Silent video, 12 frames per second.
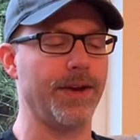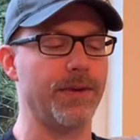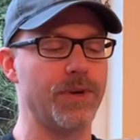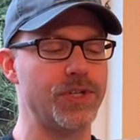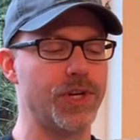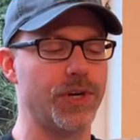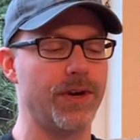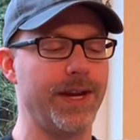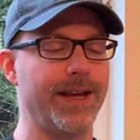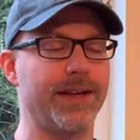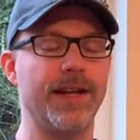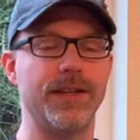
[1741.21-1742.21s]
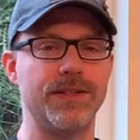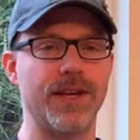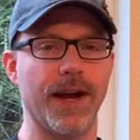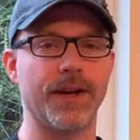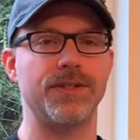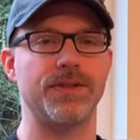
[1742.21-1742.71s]
and maturity in
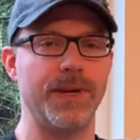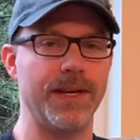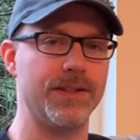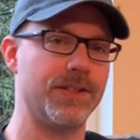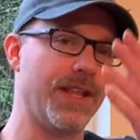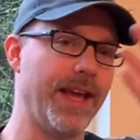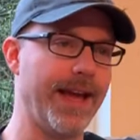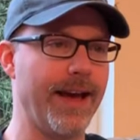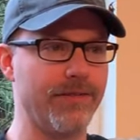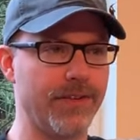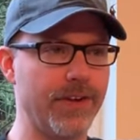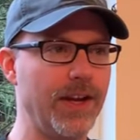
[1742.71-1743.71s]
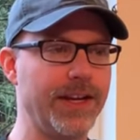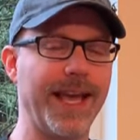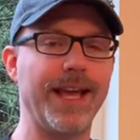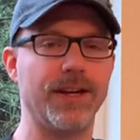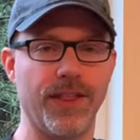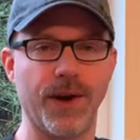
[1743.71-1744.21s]
insects means they have
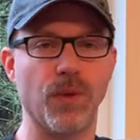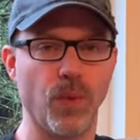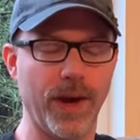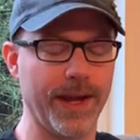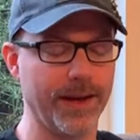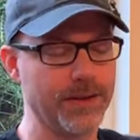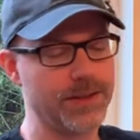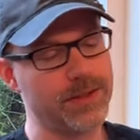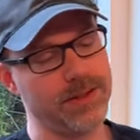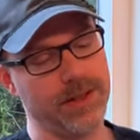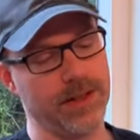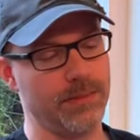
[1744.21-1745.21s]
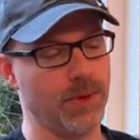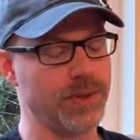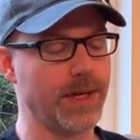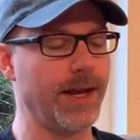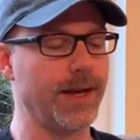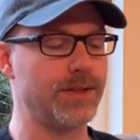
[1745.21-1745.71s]
gained their wings in
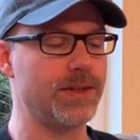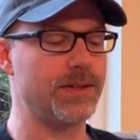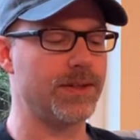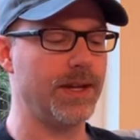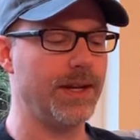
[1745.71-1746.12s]
most cases,